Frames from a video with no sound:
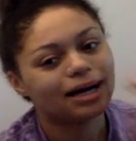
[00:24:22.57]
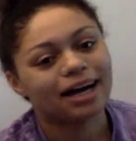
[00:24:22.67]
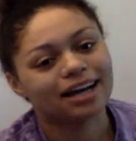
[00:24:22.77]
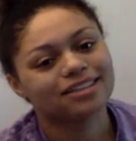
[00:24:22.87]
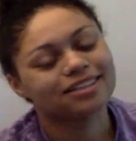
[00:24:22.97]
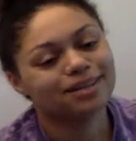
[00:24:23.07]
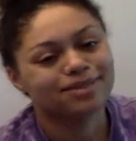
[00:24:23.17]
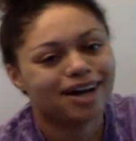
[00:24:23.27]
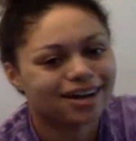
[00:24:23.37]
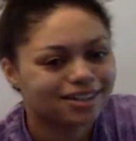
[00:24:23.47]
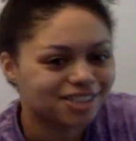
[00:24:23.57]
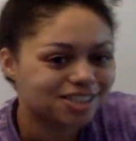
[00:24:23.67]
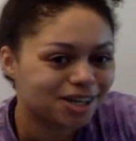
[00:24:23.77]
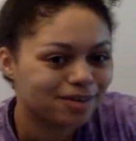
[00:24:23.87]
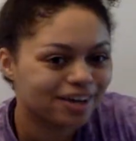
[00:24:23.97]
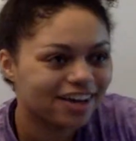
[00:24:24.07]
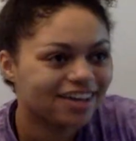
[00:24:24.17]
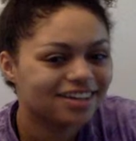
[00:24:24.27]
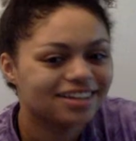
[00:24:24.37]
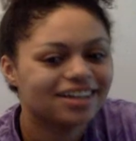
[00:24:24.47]
Actually, I'm not going to show it
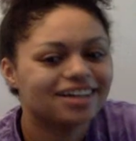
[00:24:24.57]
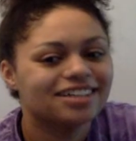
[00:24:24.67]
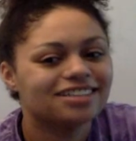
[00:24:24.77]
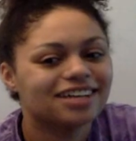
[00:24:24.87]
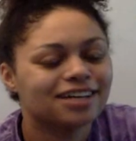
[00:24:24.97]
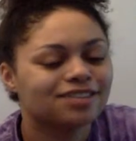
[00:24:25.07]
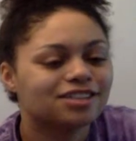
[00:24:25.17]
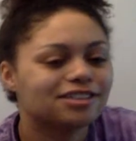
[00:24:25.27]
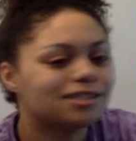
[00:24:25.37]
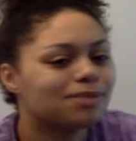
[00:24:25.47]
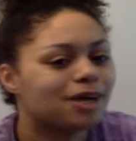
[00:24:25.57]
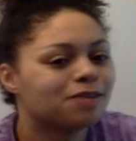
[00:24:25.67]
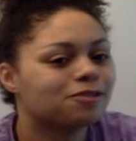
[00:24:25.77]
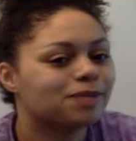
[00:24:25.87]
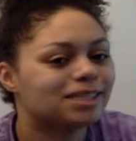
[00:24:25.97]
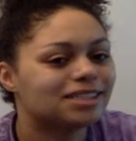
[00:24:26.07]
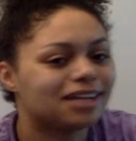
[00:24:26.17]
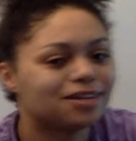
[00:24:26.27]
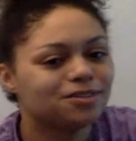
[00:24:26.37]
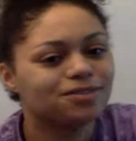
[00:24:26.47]
because I originally bought it for
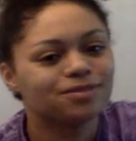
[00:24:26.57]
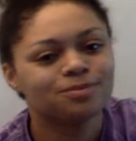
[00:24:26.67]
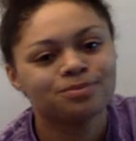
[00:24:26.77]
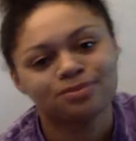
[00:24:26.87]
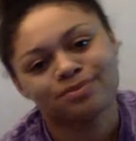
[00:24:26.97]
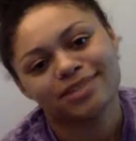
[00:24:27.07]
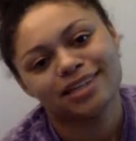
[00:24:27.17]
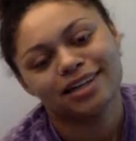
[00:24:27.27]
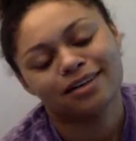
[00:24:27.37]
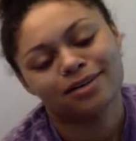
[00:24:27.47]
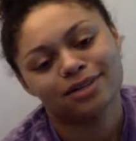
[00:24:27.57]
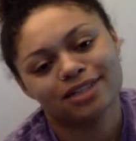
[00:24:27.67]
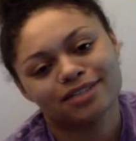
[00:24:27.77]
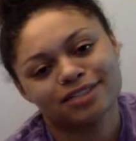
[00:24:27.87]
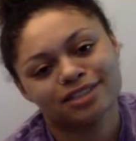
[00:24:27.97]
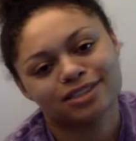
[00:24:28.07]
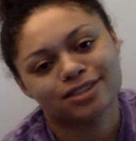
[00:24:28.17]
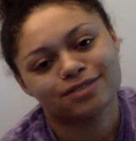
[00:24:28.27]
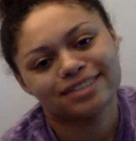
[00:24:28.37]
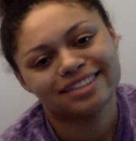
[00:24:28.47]
myself. And now I want to give it to
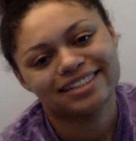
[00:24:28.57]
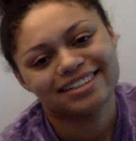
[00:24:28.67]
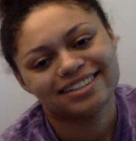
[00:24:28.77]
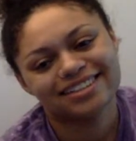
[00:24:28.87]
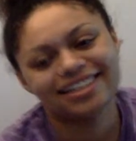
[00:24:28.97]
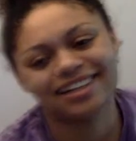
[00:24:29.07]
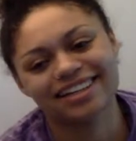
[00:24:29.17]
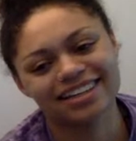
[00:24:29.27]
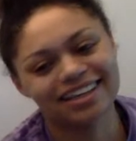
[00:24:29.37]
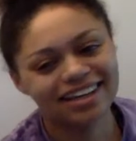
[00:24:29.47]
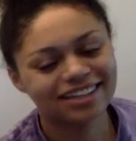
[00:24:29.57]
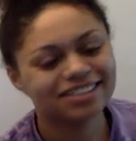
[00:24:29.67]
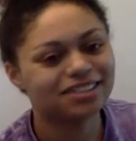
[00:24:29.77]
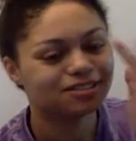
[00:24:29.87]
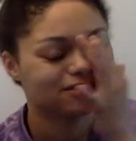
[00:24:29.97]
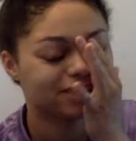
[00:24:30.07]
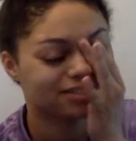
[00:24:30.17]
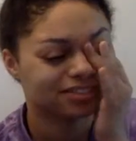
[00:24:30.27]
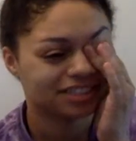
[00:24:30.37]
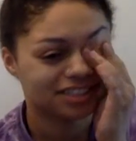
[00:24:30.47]
Sophie. So if
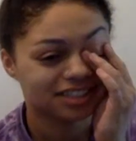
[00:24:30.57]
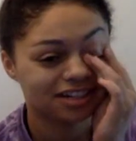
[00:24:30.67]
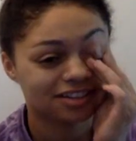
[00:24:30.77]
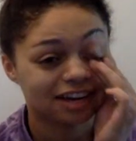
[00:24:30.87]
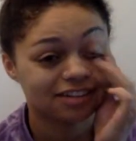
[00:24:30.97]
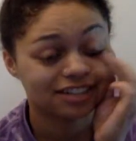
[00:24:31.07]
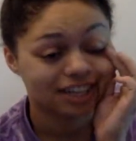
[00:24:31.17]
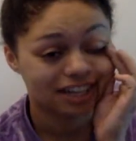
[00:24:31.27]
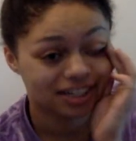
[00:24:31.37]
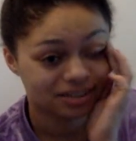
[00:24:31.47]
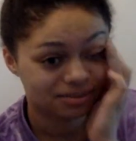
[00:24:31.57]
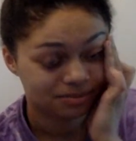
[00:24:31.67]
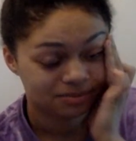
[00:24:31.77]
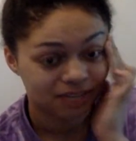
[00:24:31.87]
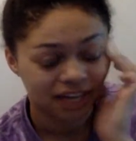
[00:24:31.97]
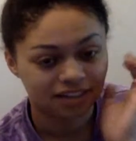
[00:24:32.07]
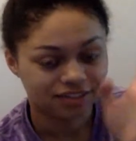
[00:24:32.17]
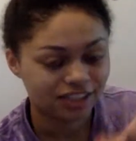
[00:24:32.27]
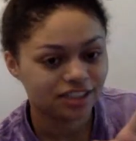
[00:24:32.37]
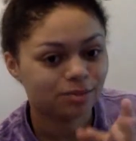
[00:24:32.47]
Sophie wants to turn around again, I
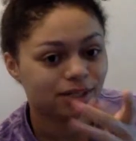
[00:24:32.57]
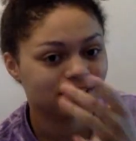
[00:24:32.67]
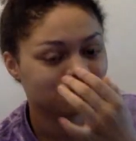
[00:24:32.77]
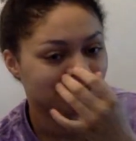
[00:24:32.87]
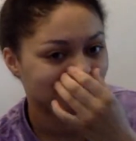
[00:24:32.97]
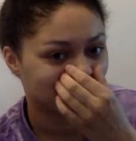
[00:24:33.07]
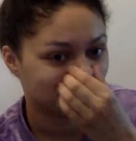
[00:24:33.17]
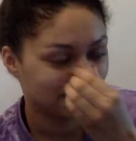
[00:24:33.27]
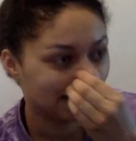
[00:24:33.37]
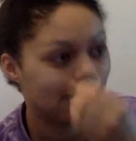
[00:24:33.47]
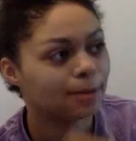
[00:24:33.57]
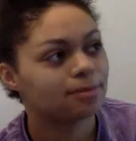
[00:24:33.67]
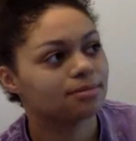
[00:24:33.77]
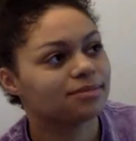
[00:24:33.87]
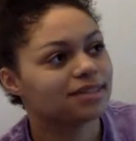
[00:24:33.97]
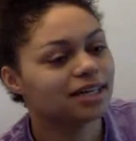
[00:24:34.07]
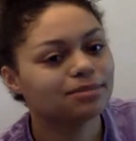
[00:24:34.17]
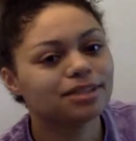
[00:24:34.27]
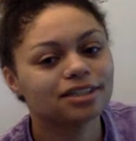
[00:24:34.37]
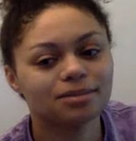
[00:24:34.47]
originally bought this for myself. But now that I'm
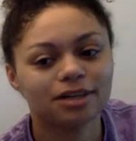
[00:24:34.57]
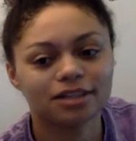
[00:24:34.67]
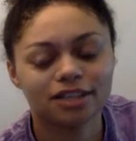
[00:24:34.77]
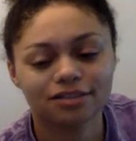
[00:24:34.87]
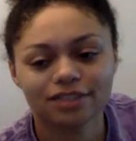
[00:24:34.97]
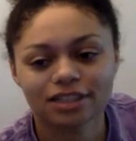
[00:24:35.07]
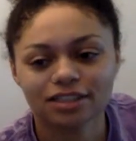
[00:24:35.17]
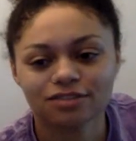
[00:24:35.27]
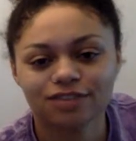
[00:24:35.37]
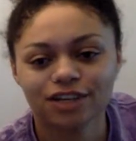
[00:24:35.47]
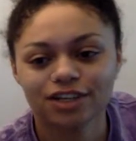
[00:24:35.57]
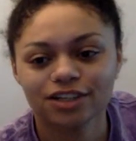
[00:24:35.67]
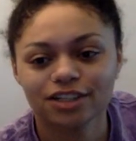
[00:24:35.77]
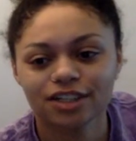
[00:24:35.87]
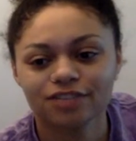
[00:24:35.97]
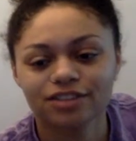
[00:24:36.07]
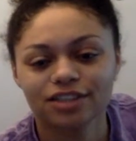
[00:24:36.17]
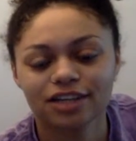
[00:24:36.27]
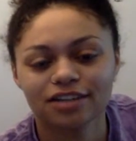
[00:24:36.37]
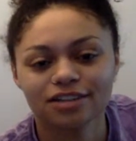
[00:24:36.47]
thinking about it, I feel like it's a funnier gift
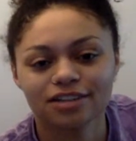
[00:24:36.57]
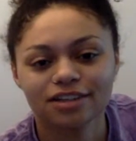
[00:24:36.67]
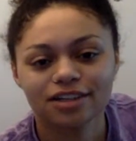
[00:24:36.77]
than